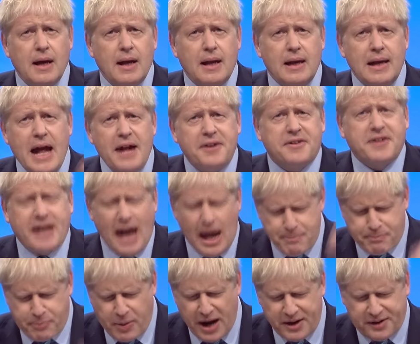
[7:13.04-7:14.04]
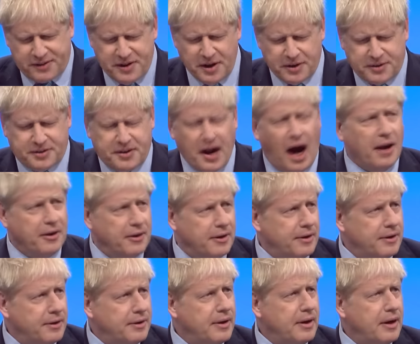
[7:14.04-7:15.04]
let's get Brexit done.
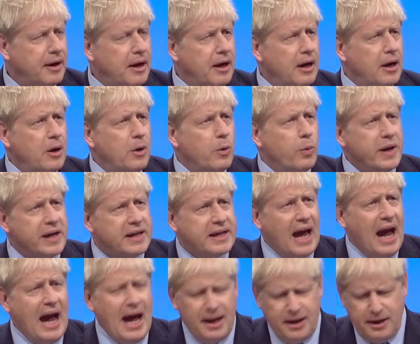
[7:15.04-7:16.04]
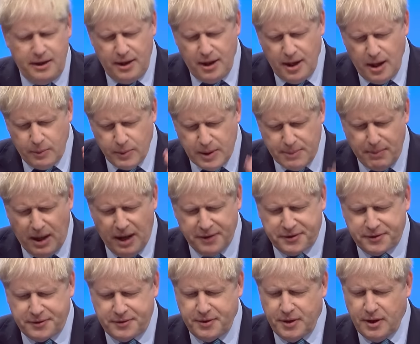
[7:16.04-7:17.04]
We can, we
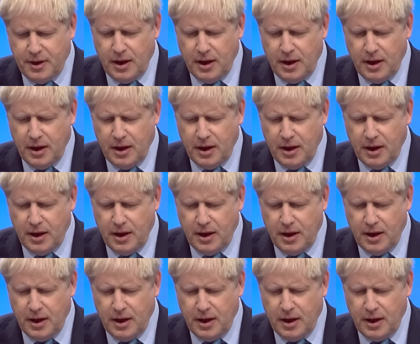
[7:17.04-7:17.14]
must,